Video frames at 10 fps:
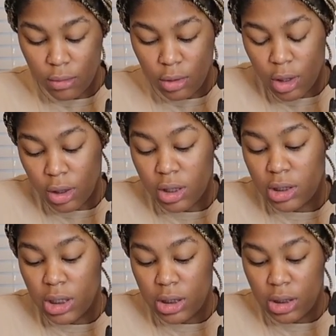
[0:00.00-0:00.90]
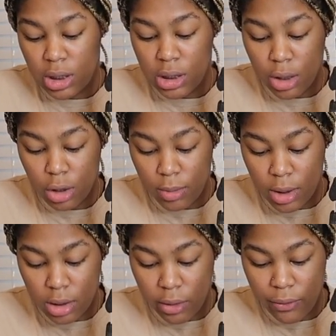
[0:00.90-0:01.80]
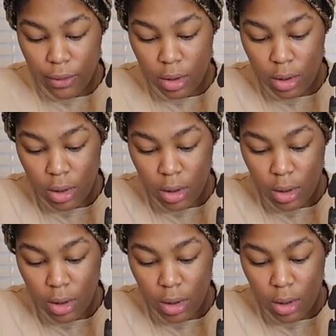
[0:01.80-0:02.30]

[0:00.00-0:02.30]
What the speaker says: you know, the consistency is a little bit different.